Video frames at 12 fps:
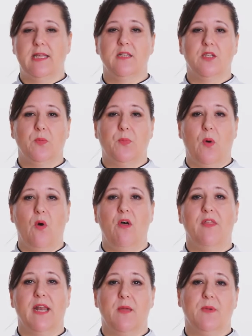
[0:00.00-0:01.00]
into the
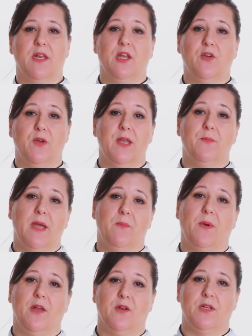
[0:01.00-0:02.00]
bowl that I'm gonna cream my
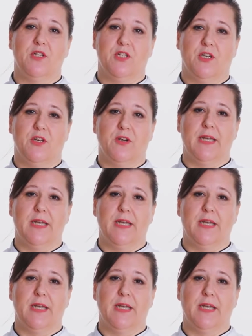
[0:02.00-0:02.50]
butter and sugar